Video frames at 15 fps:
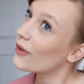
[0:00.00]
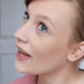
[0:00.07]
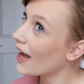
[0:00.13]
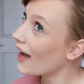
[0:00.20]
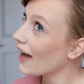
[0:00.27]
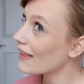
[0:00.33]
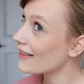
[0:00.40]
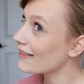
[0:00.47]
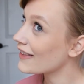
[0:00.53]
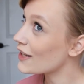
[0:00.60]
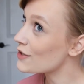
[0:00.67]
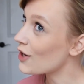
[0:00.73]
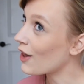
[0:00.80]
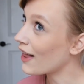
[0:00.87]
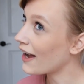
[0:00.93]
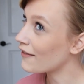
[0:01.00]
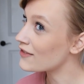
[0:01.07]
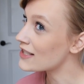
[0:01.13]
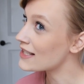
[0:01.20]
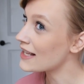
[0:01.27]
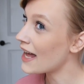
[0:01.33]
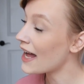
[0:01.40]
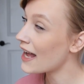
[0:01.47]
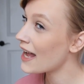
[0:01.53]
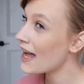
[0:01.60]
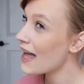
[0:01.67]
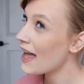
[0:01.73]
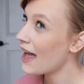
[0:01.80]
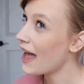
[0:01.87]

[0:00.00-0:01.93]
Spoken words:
yeah, I think that's all I have to say,